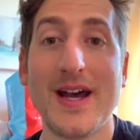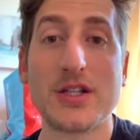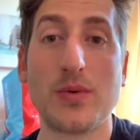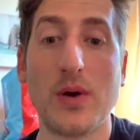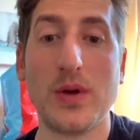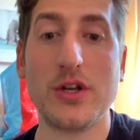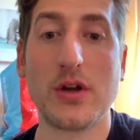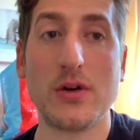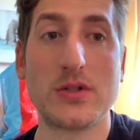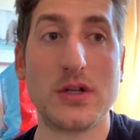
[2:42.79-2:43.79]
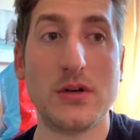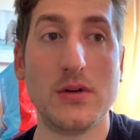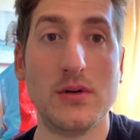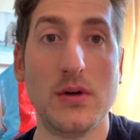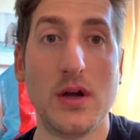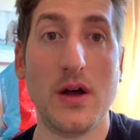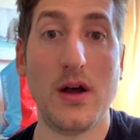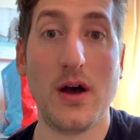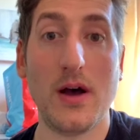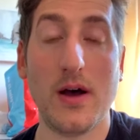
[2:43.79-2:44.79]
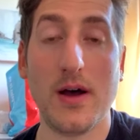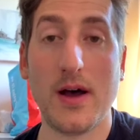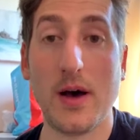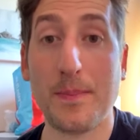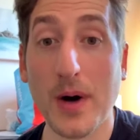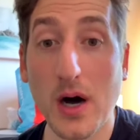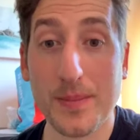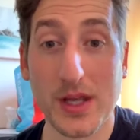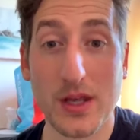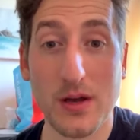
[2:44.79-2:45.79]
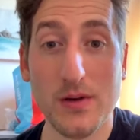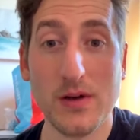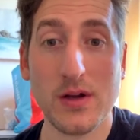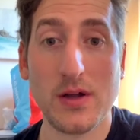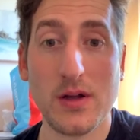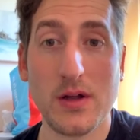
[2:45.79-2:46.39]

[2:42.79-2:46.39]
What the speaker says: Hence why when you go to a barbecue,